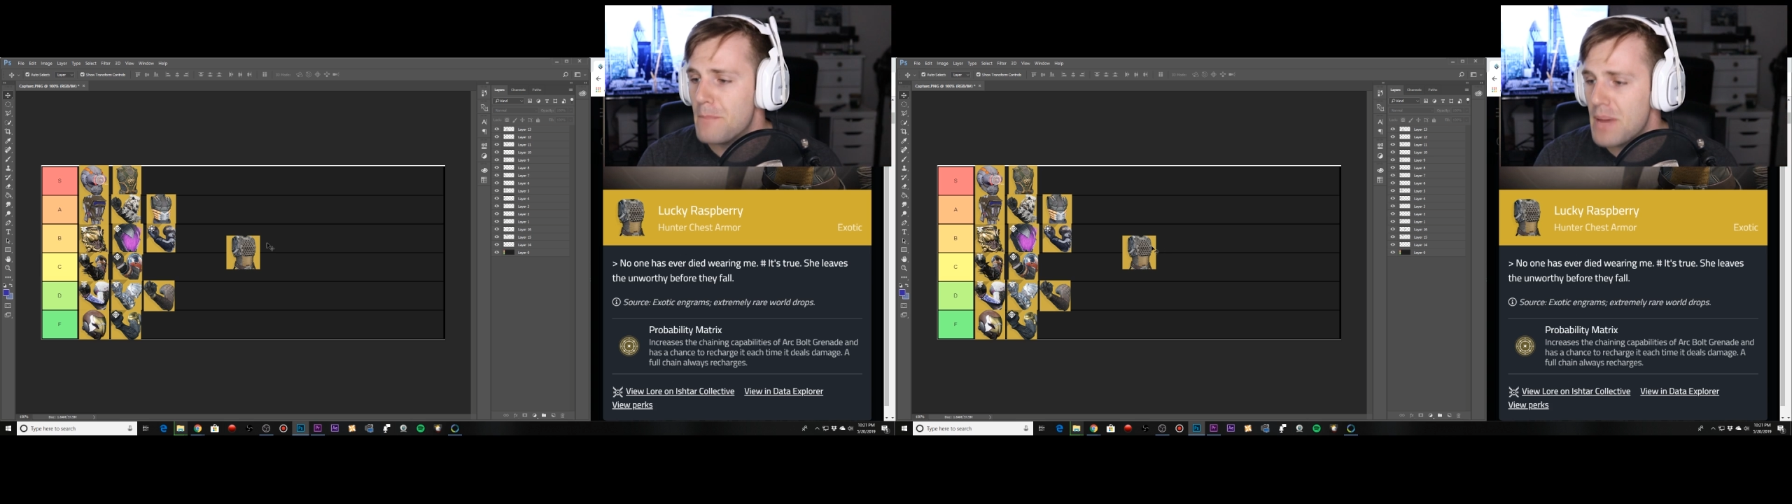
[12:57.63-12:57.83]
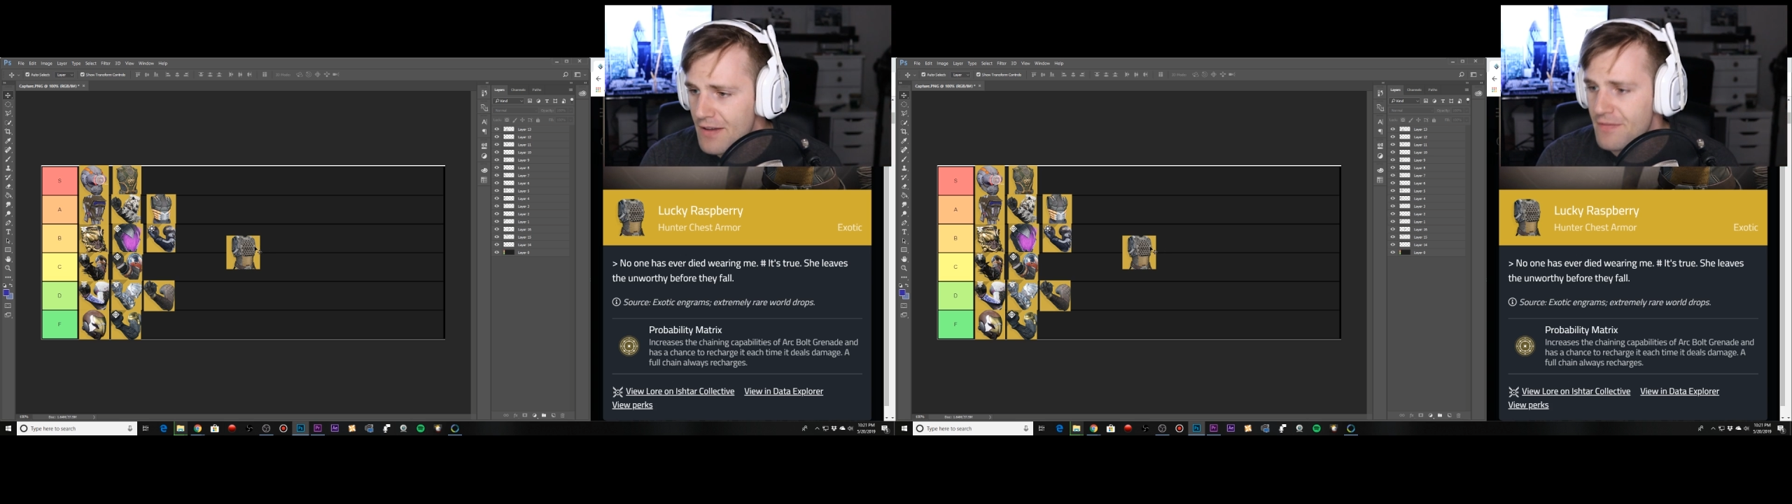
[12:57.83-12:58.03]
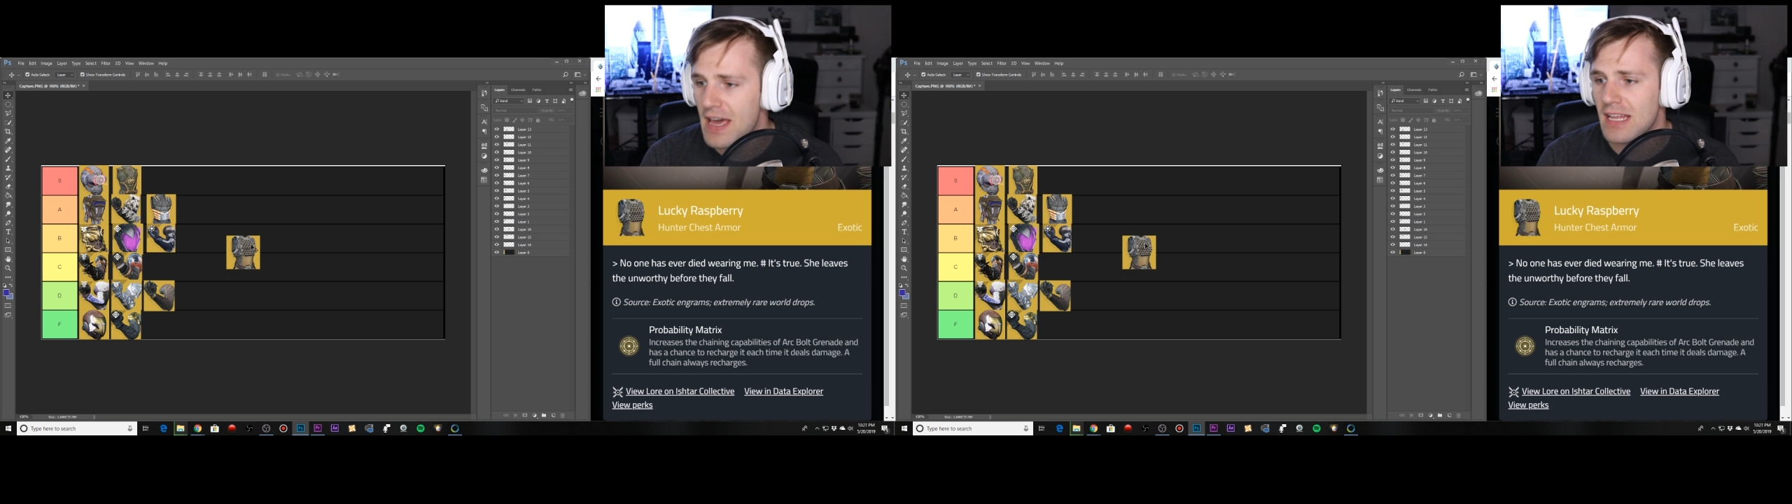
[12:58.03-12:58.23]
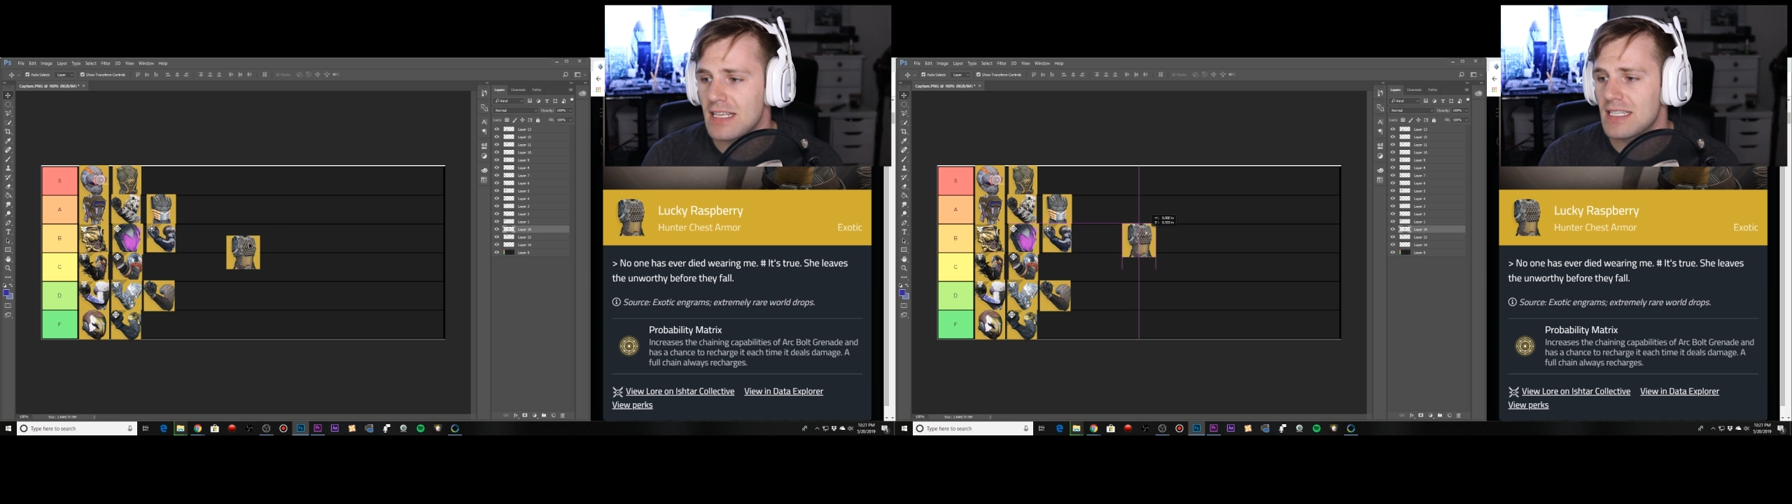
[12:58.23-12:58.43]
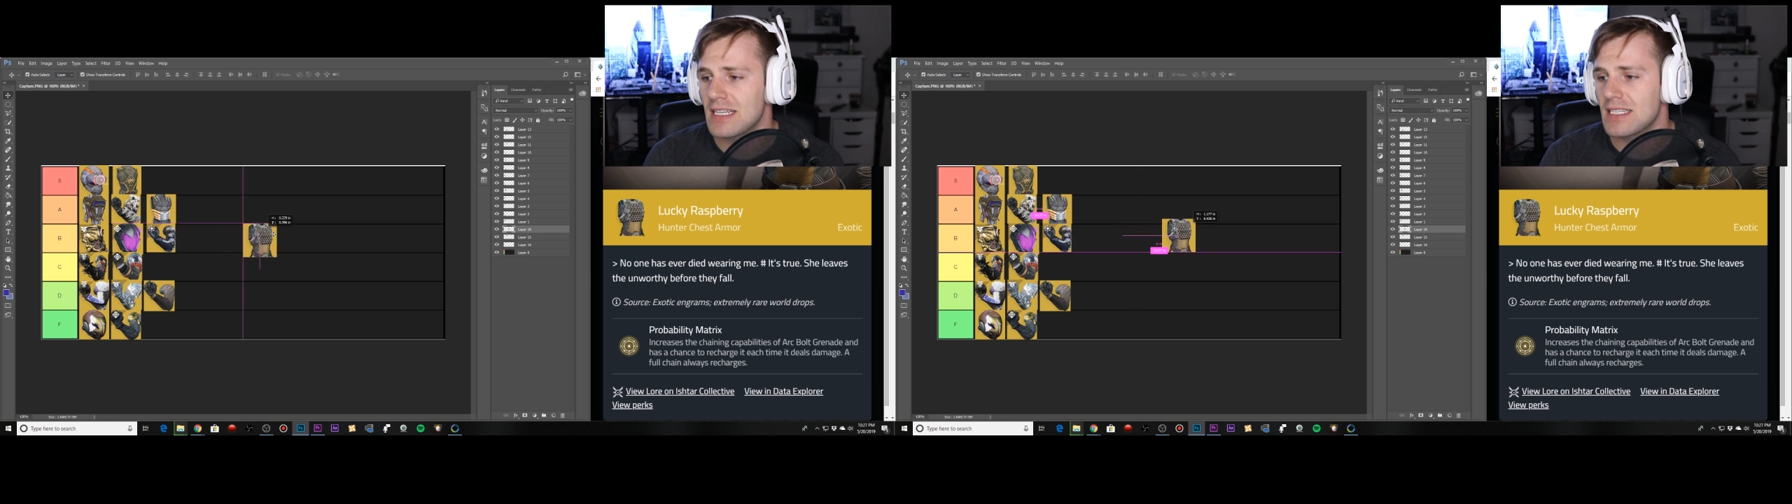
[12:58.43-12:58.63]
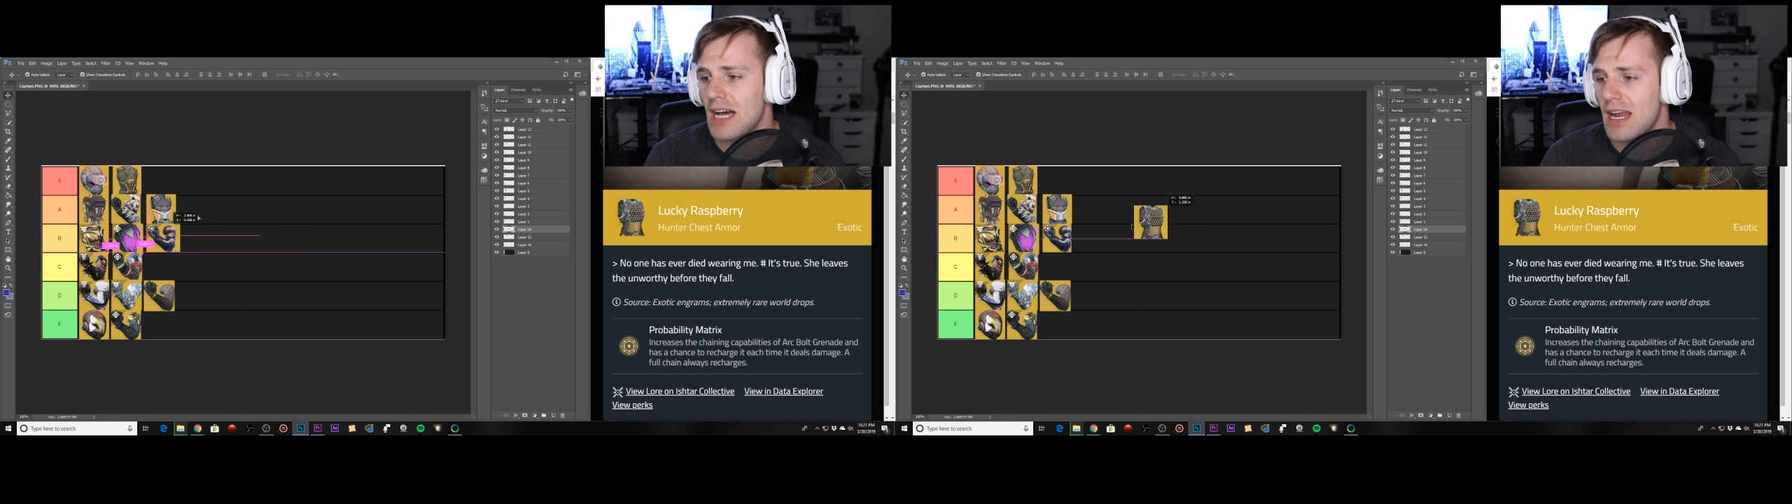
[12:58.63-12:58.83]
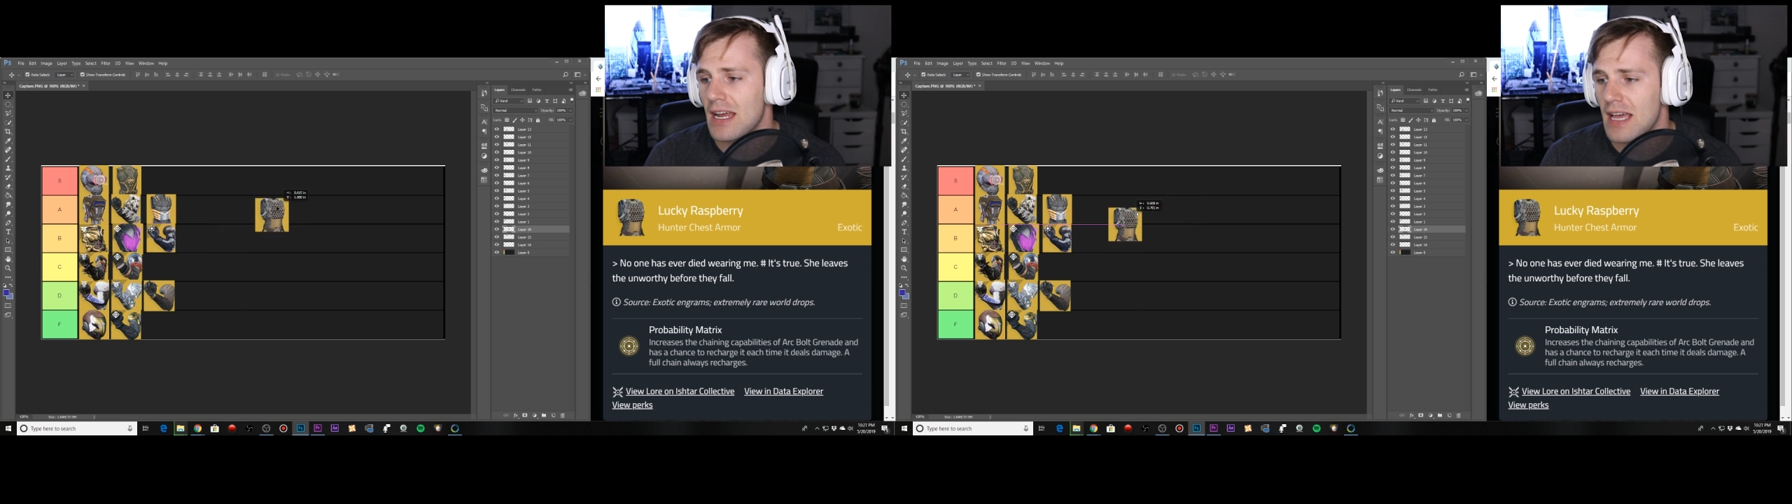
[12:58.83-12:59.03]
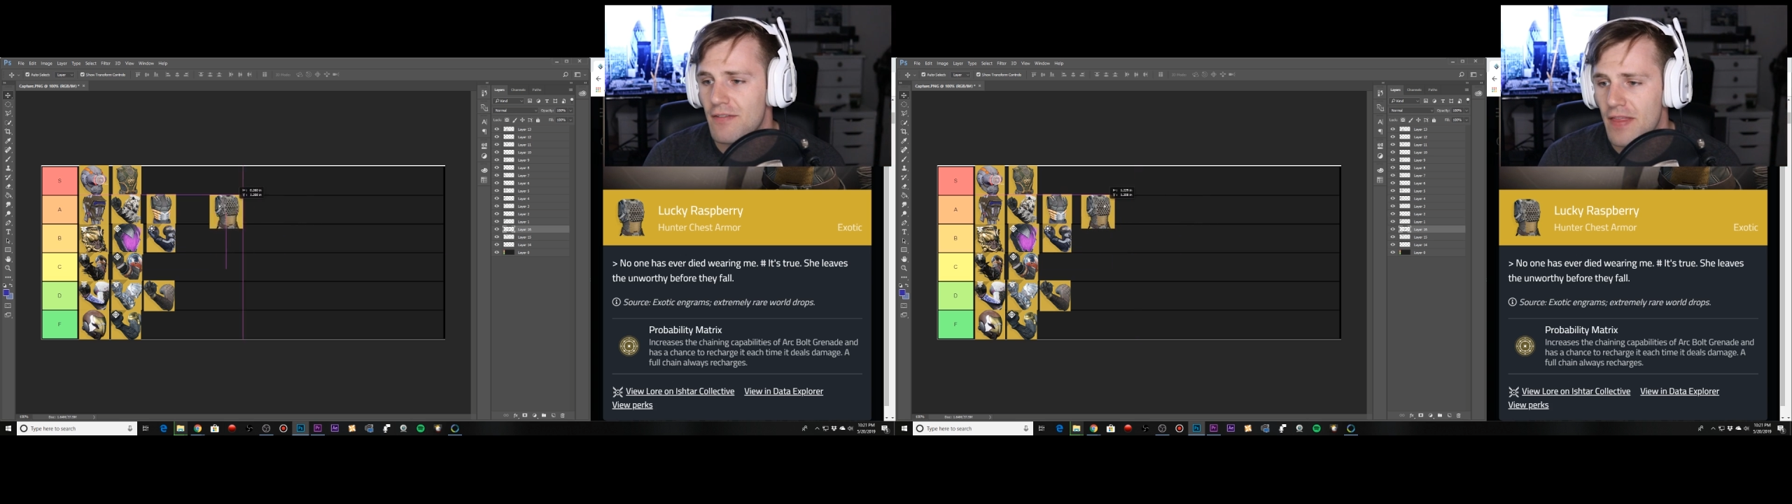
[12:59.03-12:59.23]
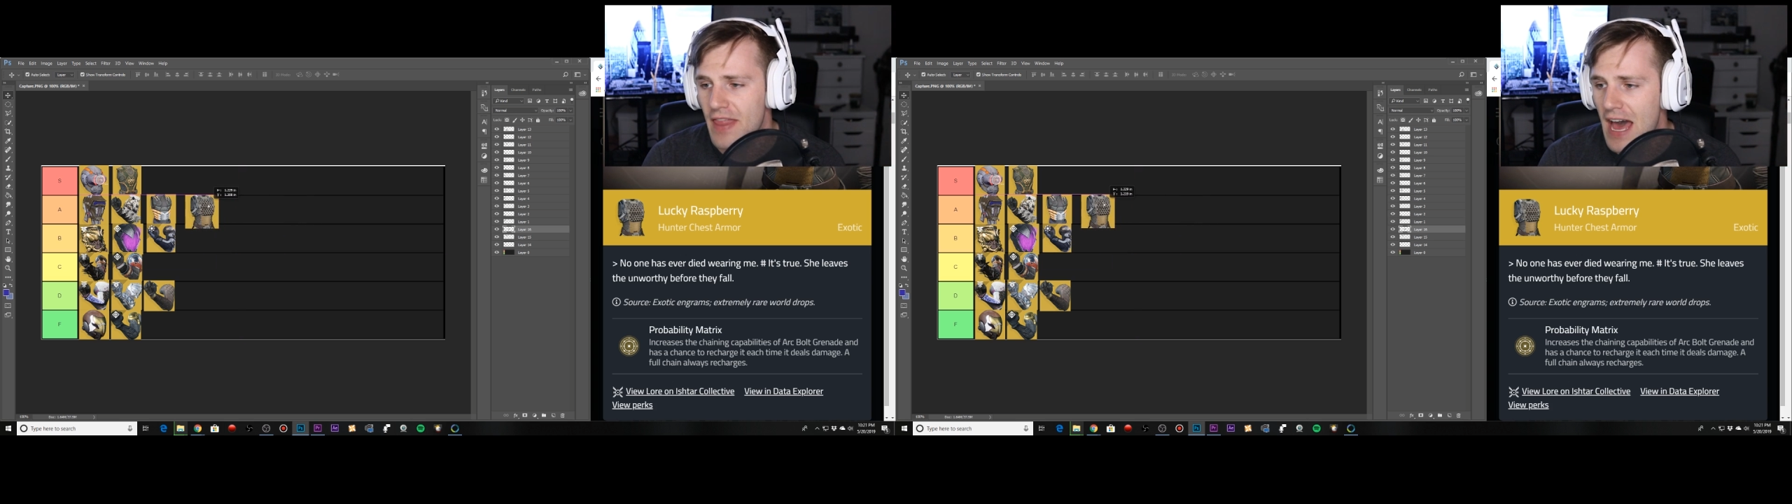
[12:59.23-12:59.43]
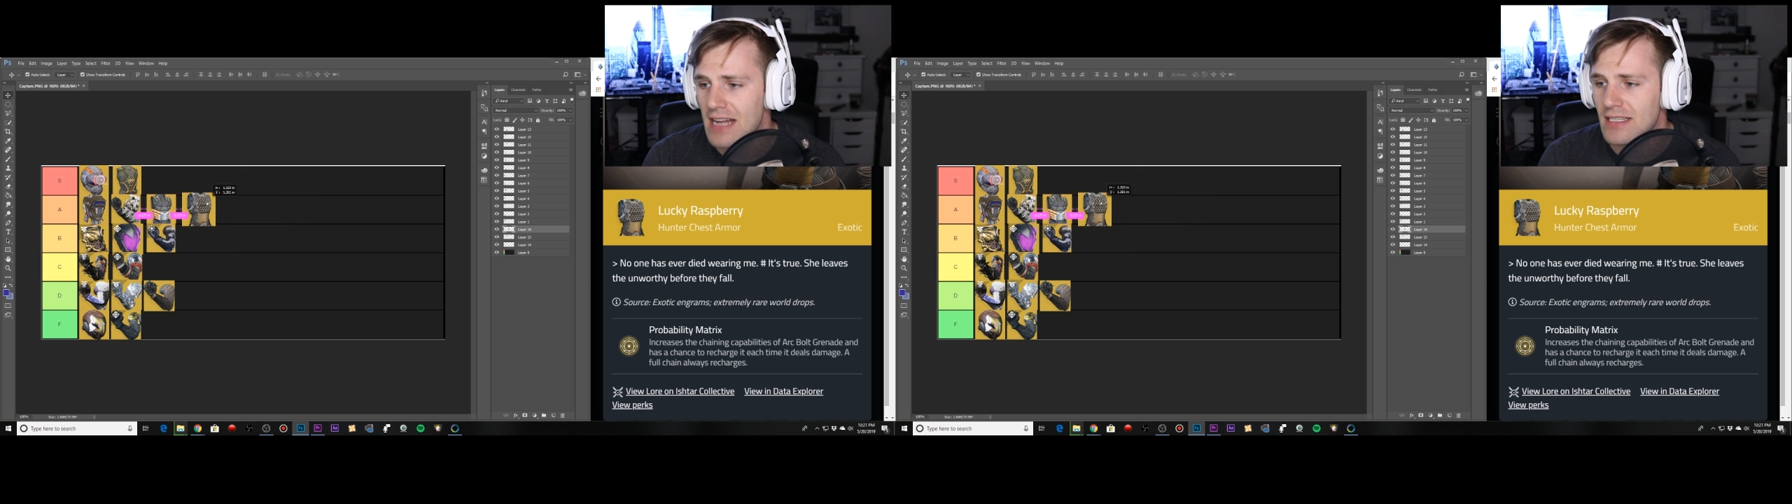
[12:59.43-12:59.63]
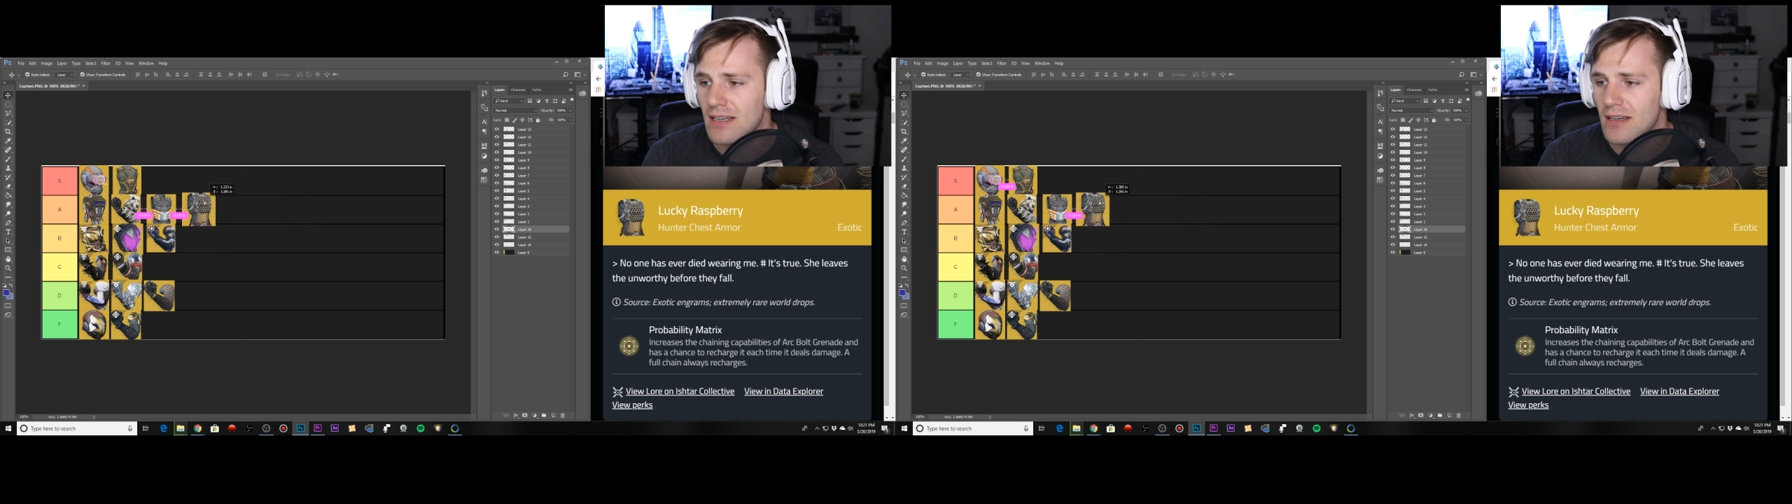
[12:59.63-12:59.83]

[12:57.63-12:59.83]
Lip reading: Big fan of this exotic, and for that,